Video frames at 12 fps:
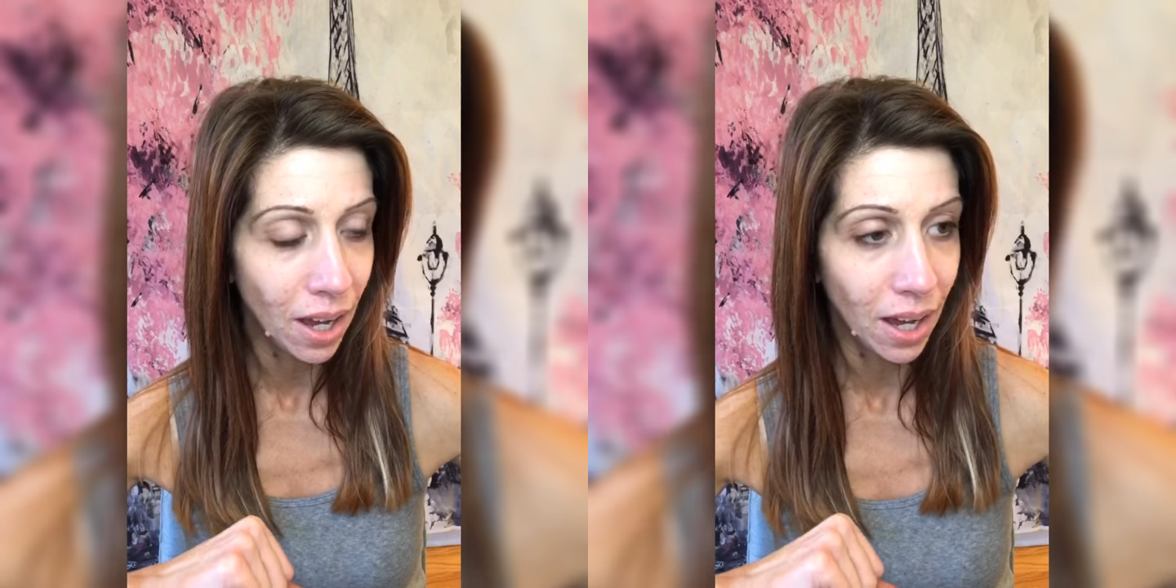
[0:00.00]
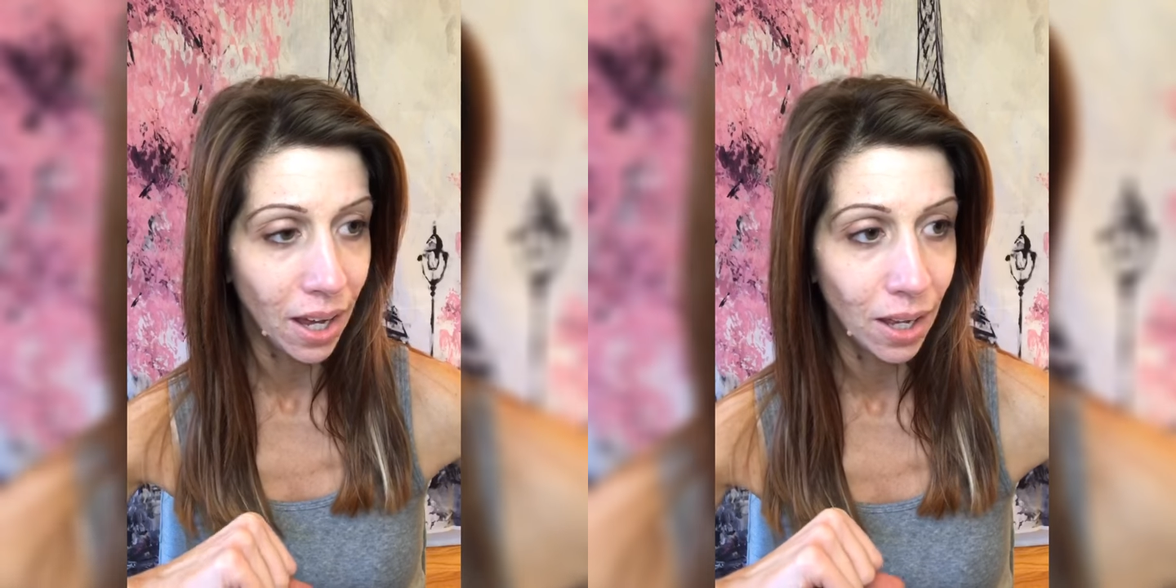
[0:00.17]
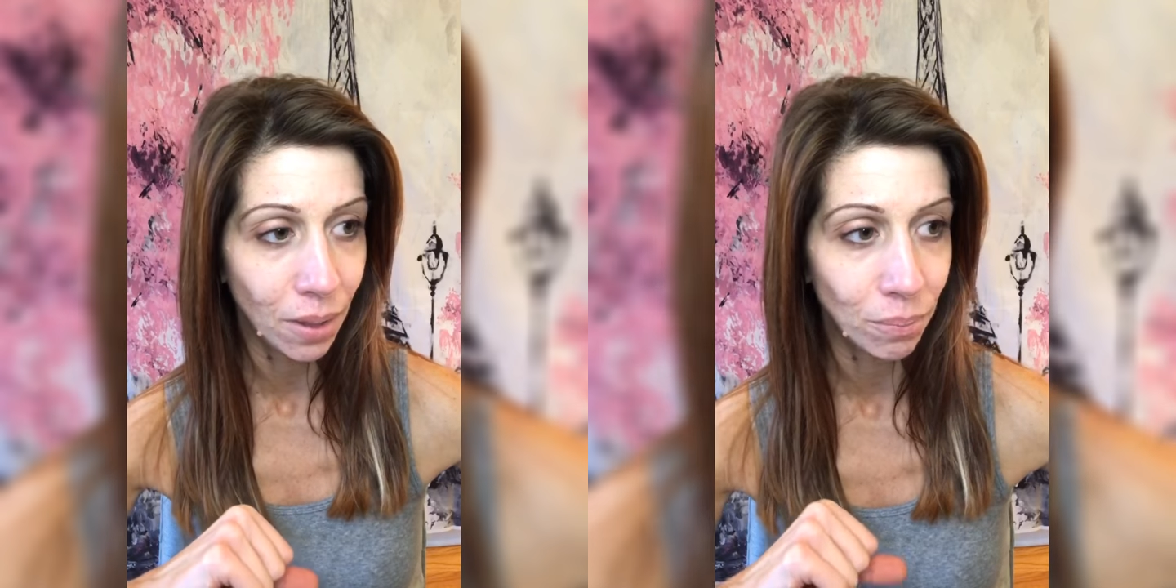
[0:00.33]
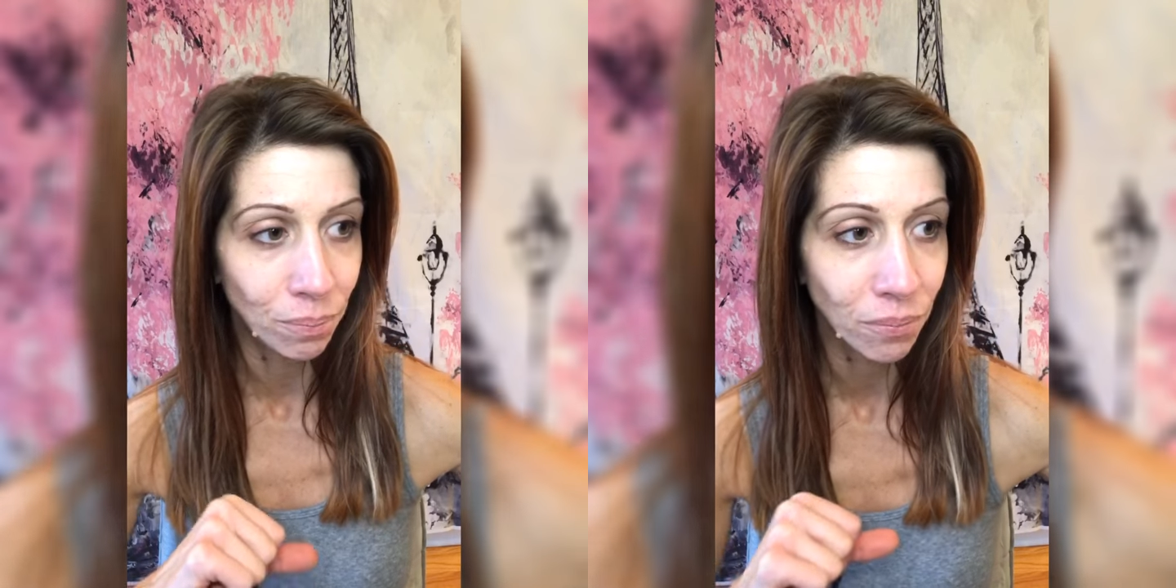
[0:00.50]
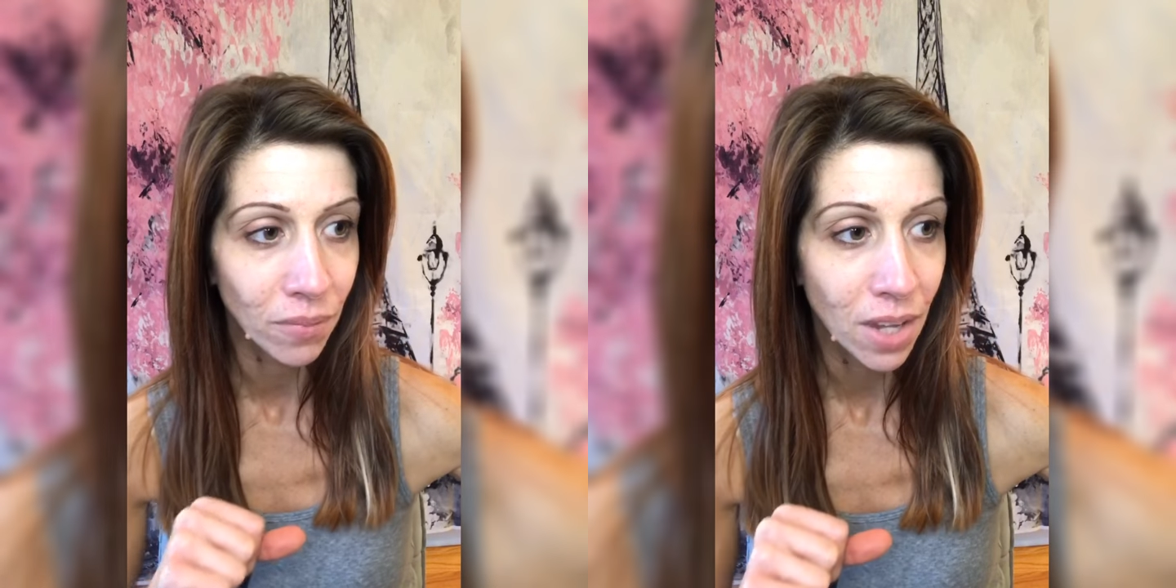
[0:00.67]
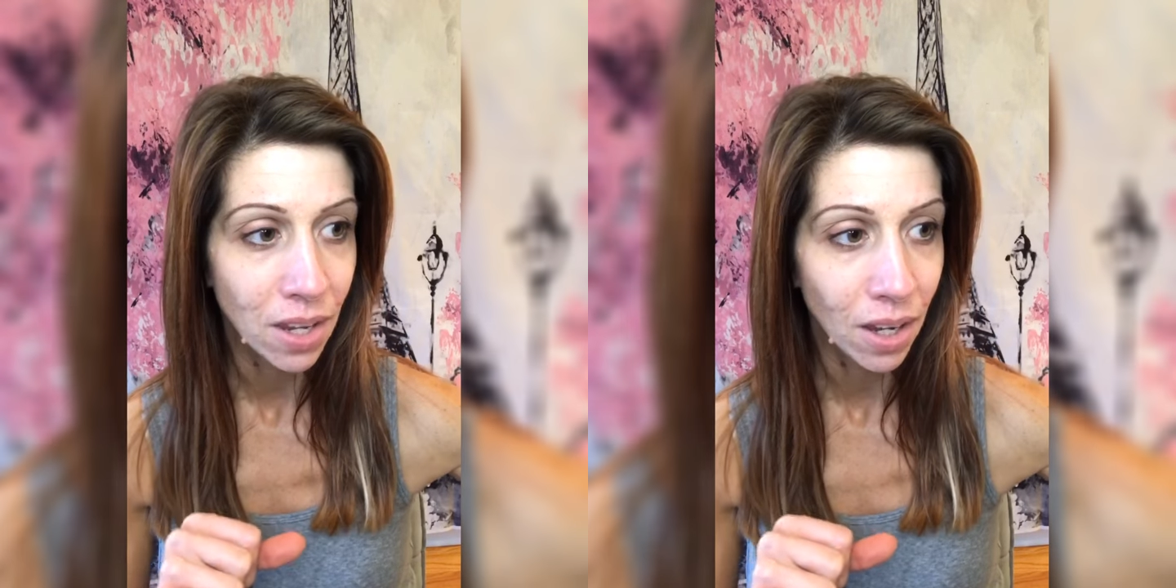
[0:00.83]
um,
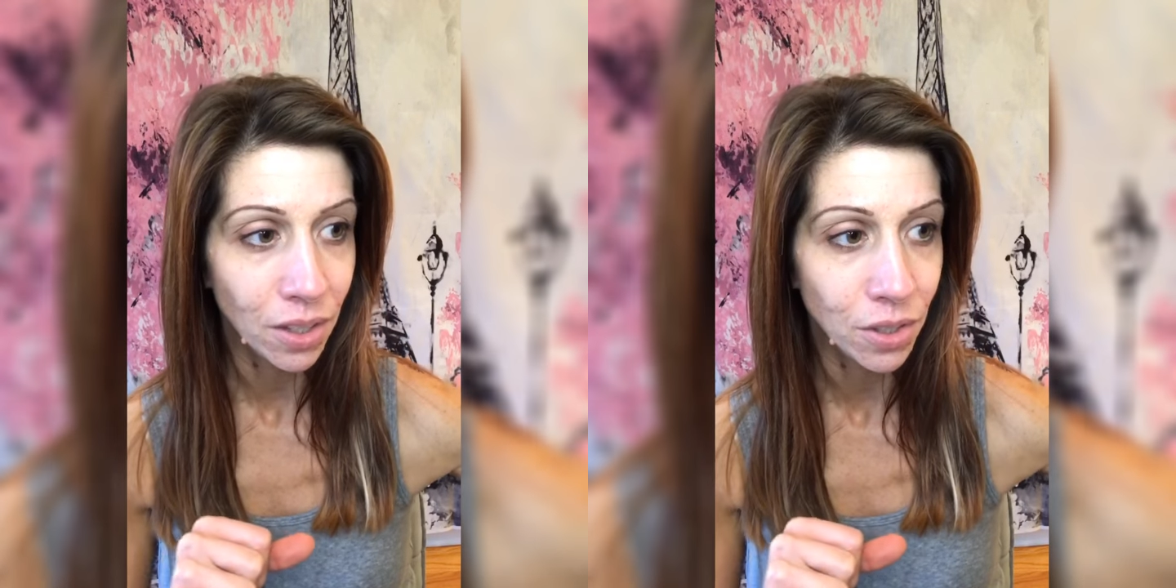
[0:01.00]
a